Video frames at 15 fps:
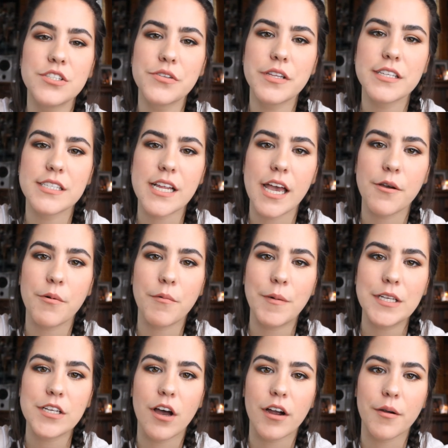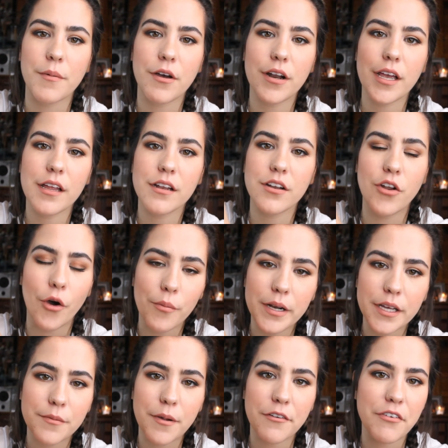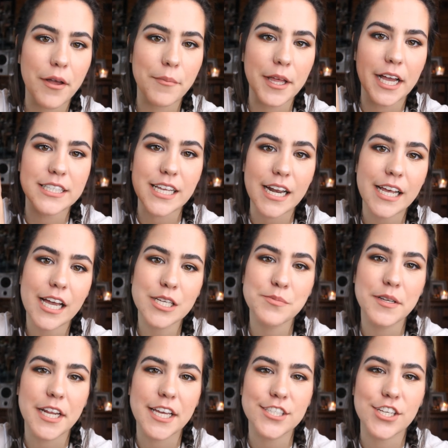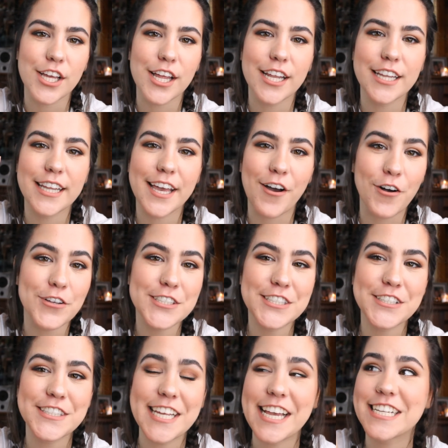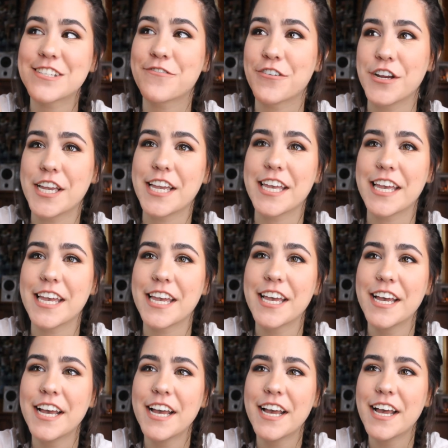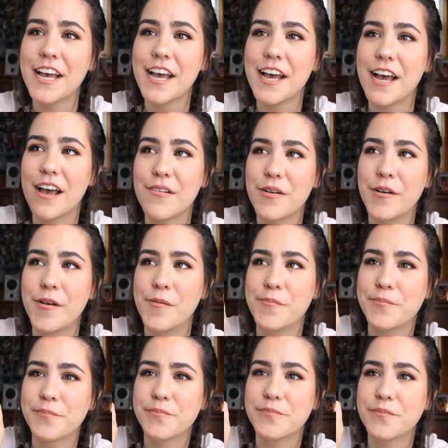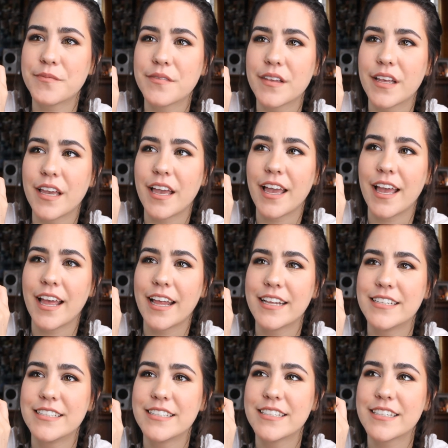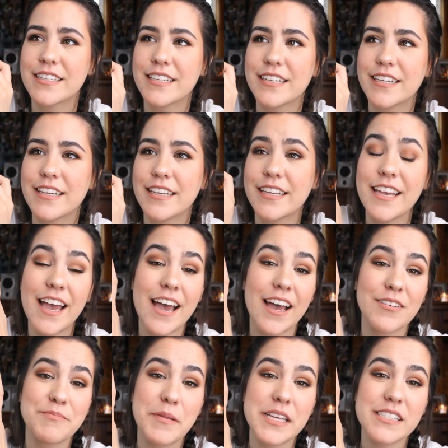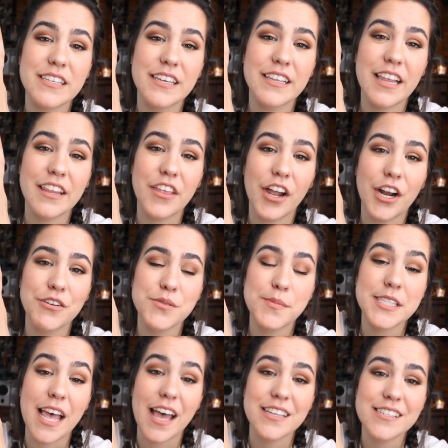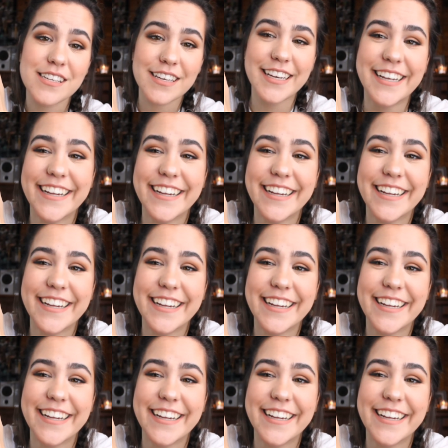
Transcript: to this day when we talk about it, nobody in my family has any explanation. They all still say it's freaky. Um, and yeah, basically they thought I was possessed